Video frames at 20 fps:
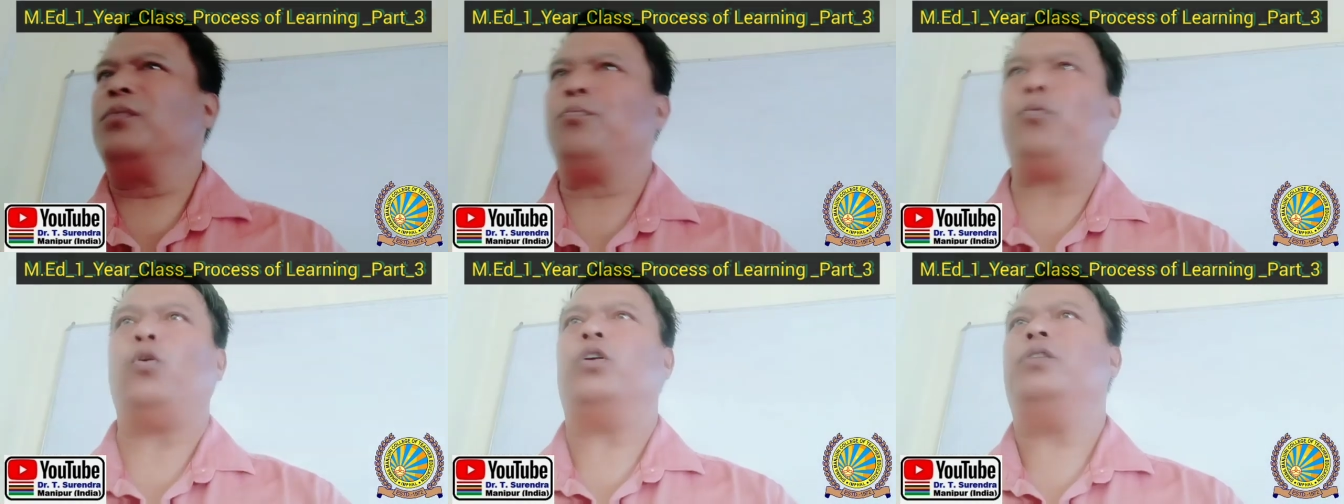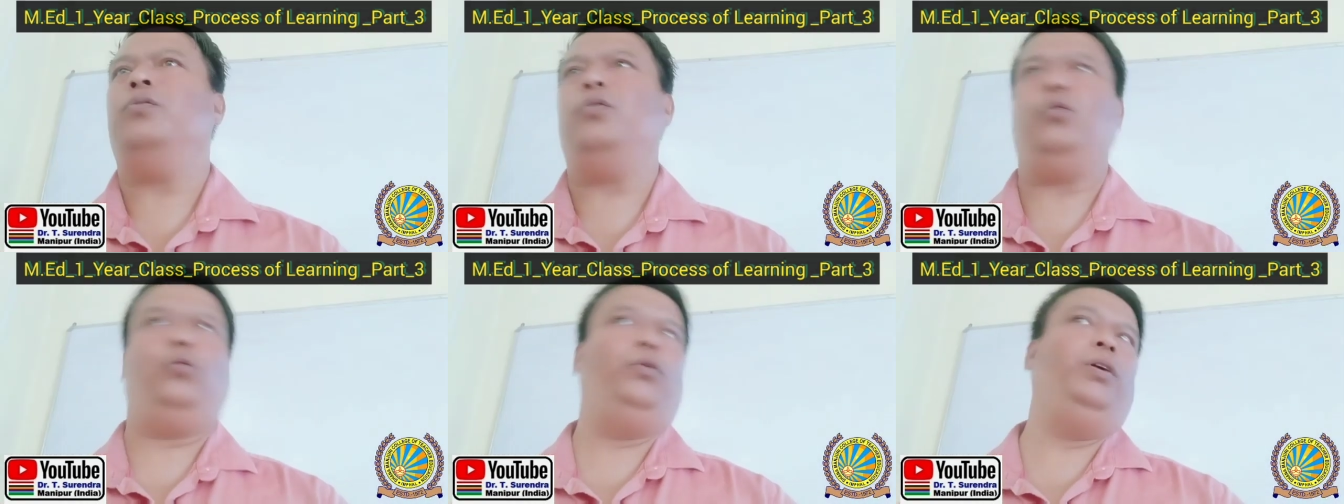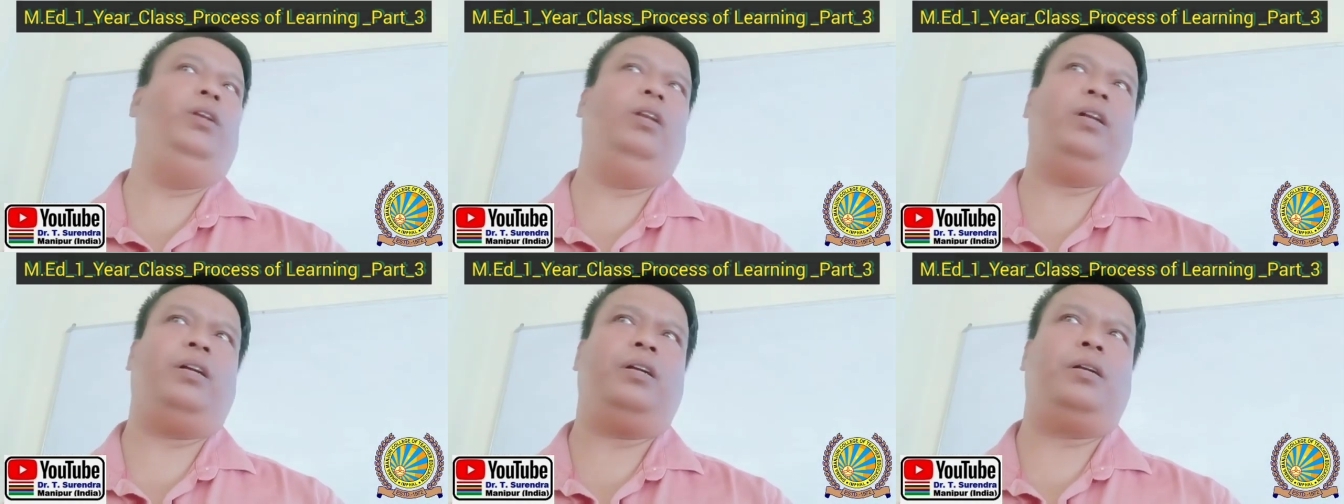point of view, we
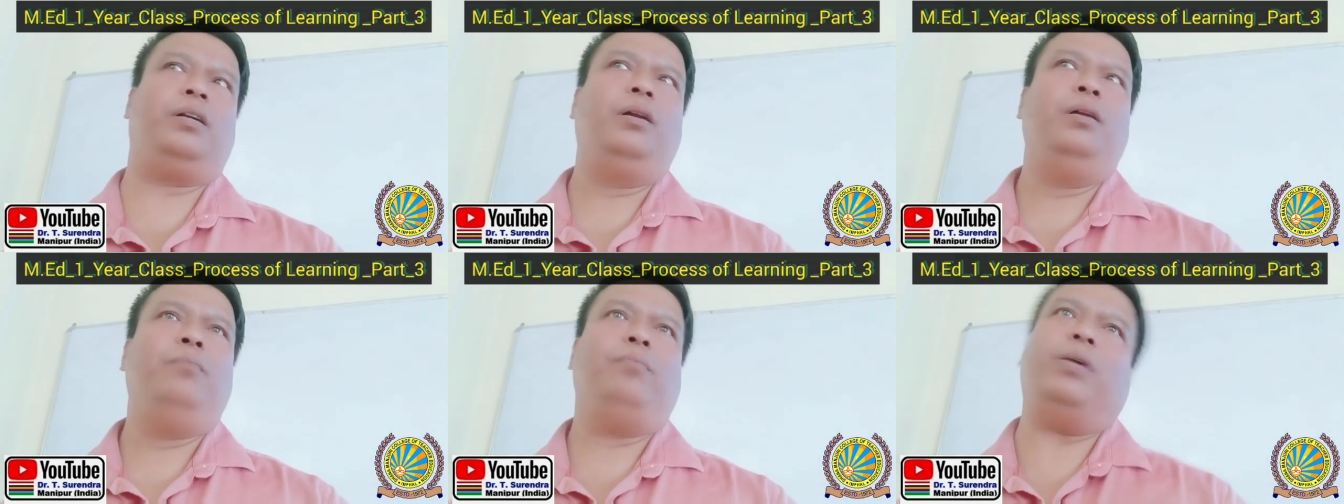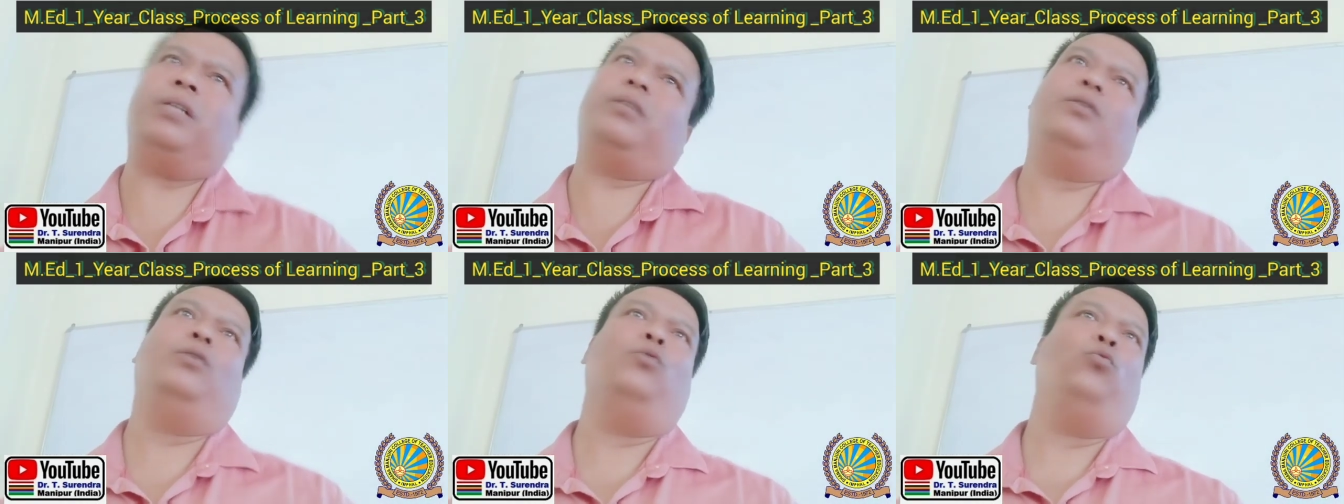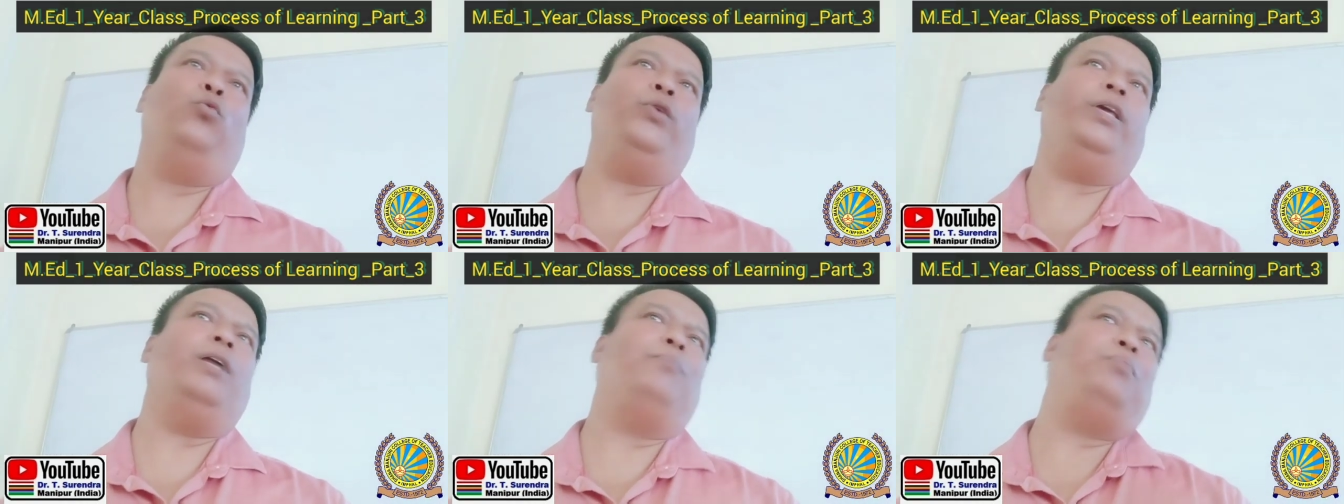learn, but
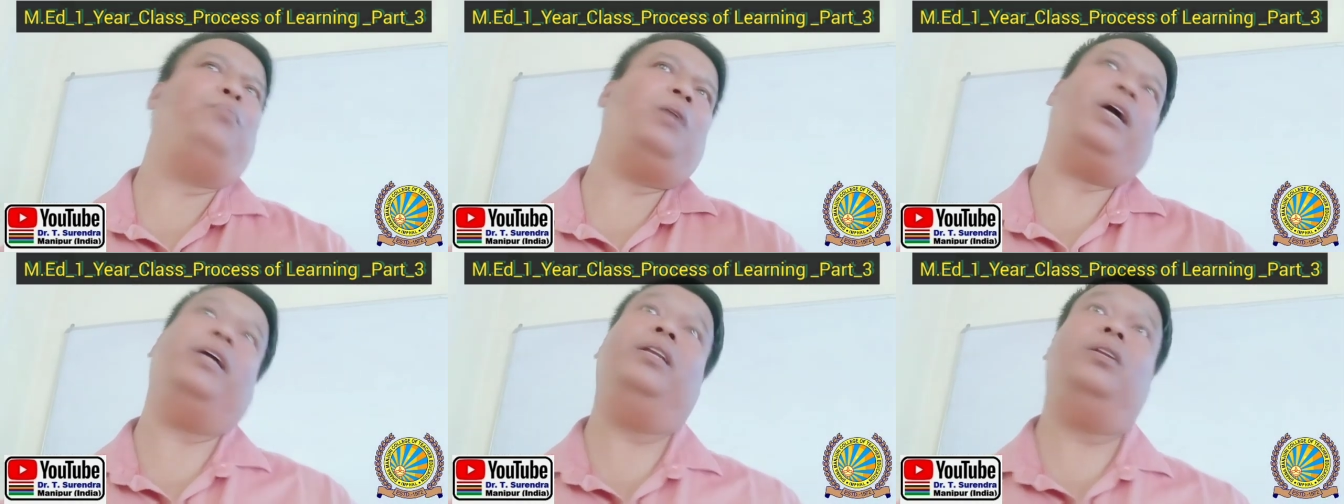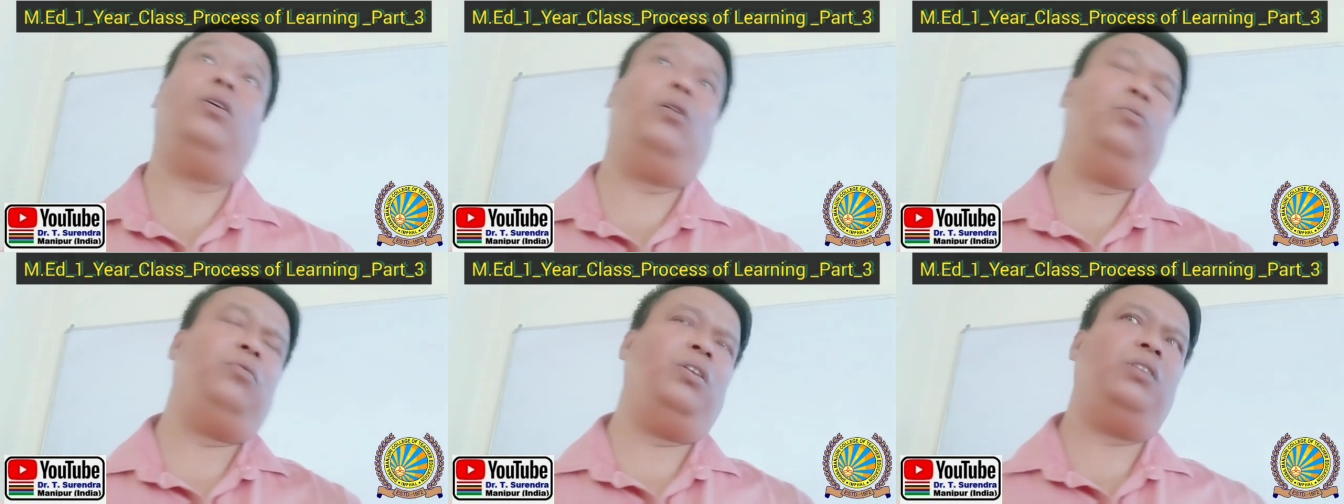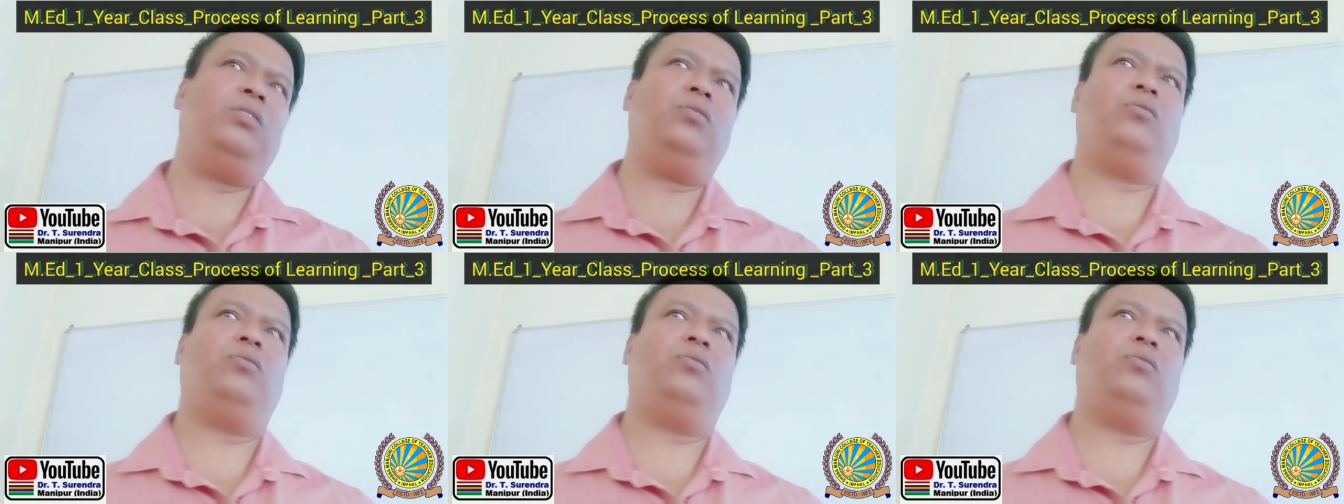we apply in our day-to-day